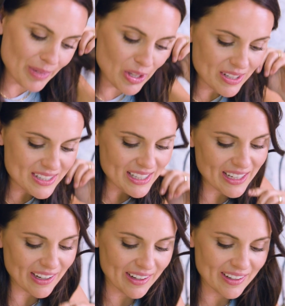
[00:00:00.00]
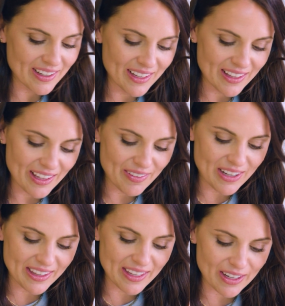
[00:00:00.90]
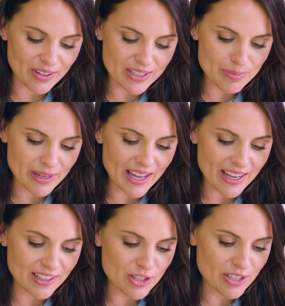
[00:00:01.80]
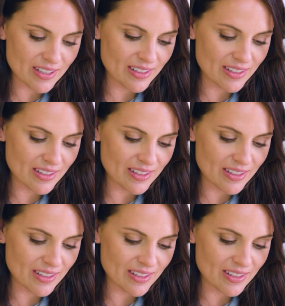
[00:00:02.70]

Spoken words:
But you can see here, they've got that crispy edge,